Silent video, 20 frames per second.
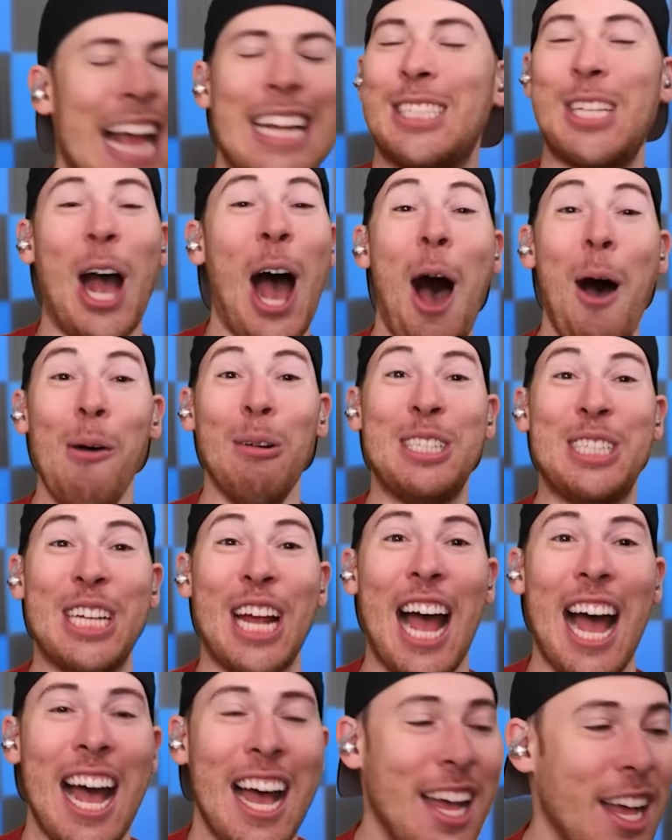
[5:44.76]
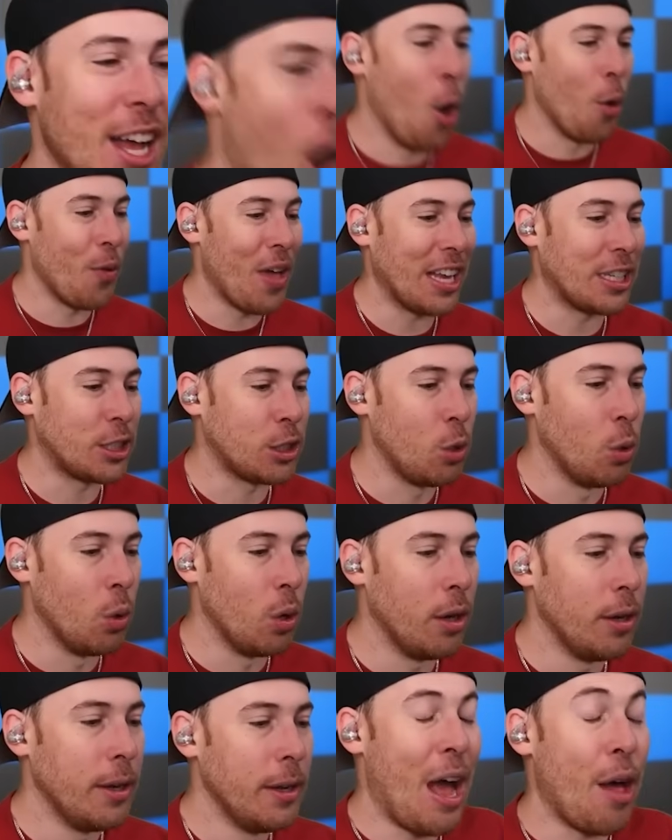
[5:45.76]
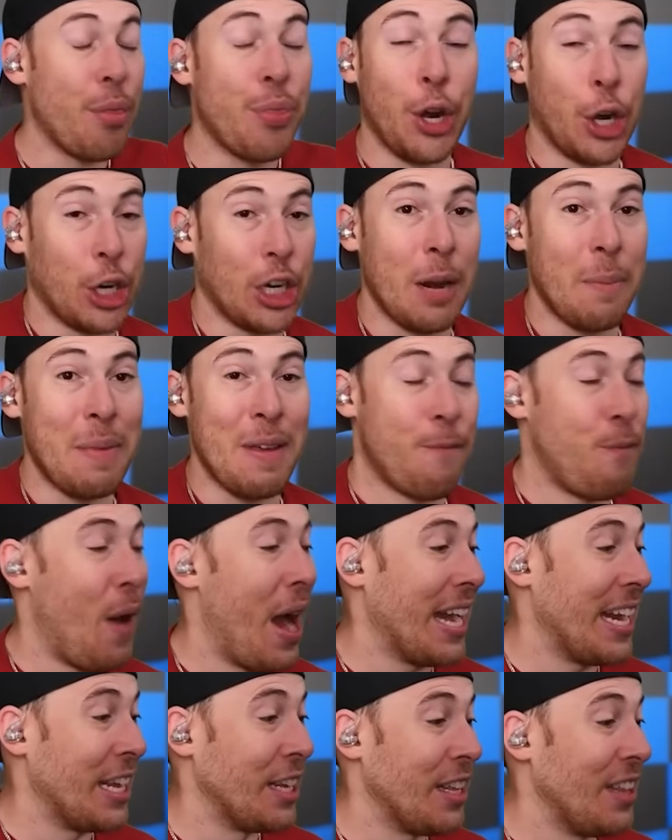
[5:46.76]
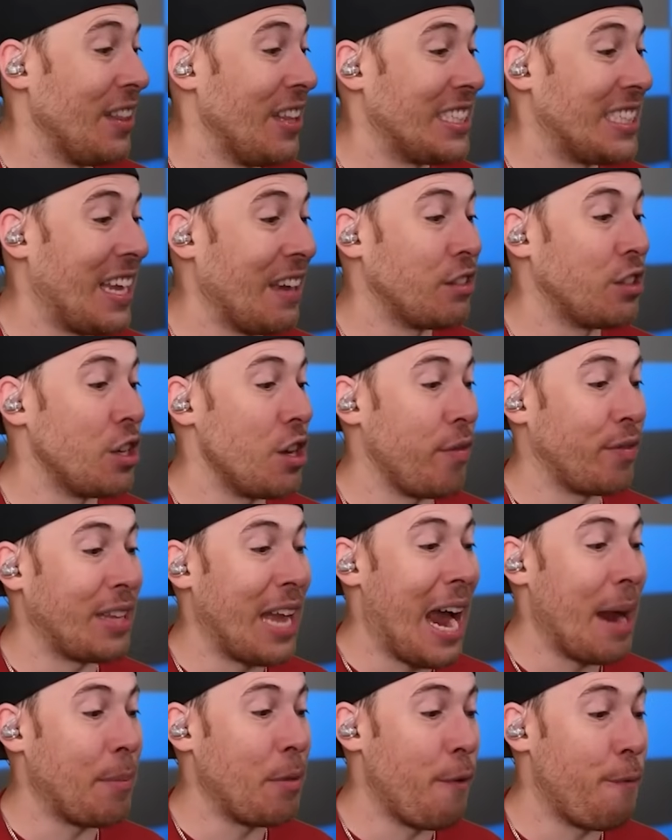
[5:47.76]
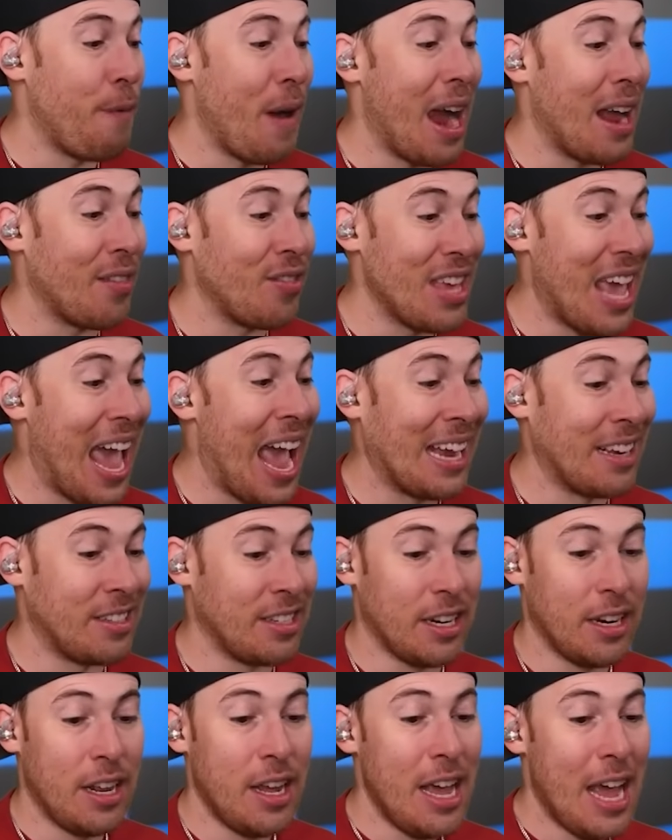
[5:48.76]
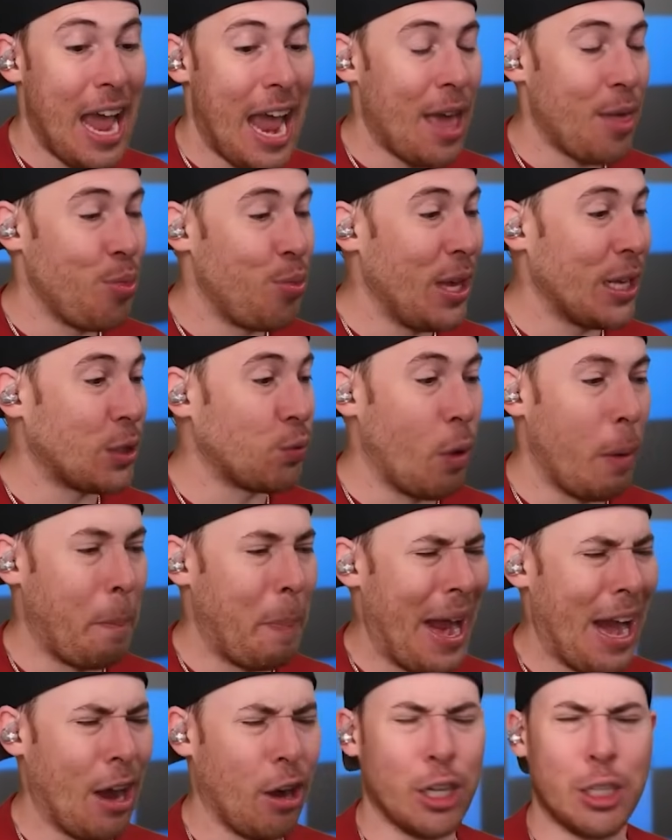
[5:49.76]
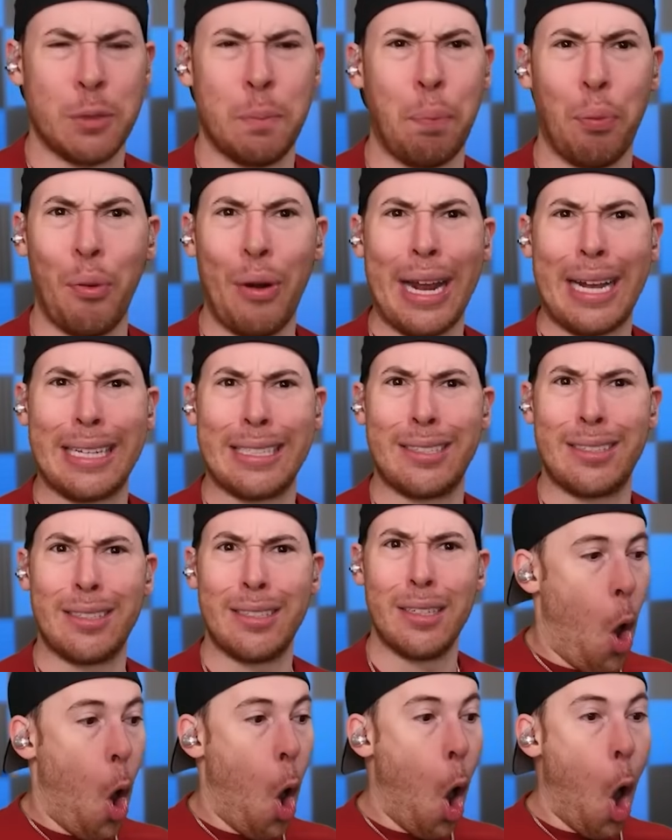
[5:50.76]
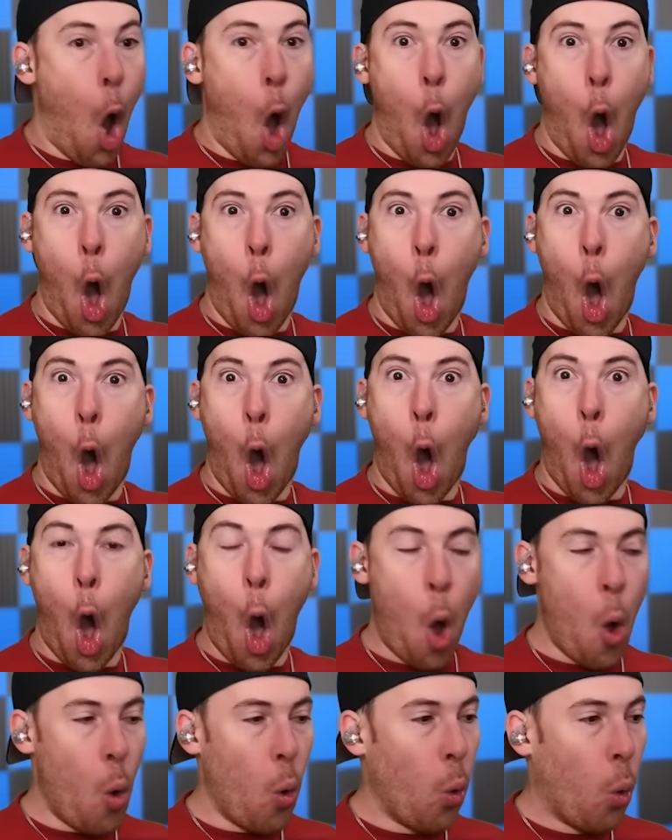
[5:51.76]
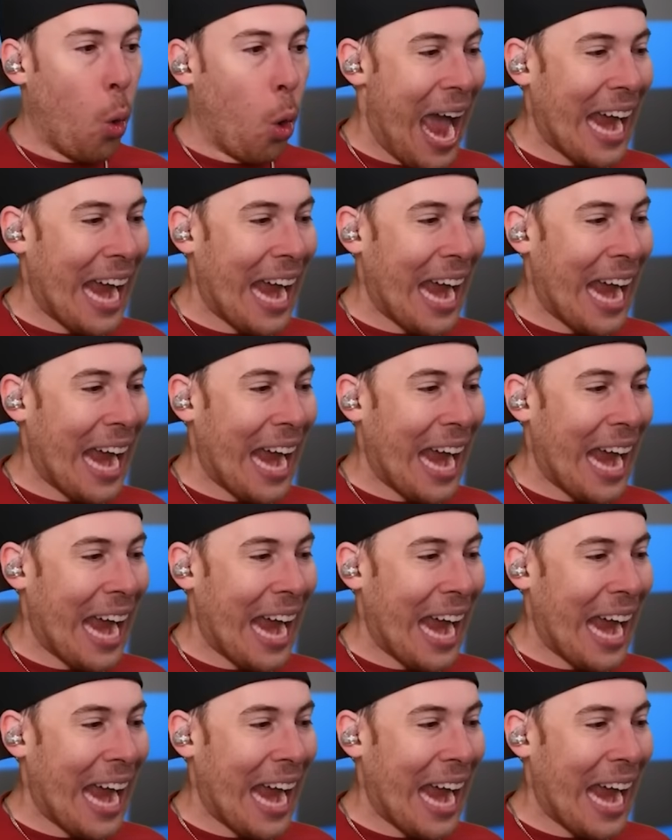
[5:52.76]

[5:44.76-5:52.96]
I told ya! Oh, that's cool. Now, they're gonna be fighting. This gives enough time to find the exit. And this repairs bricks. Oh!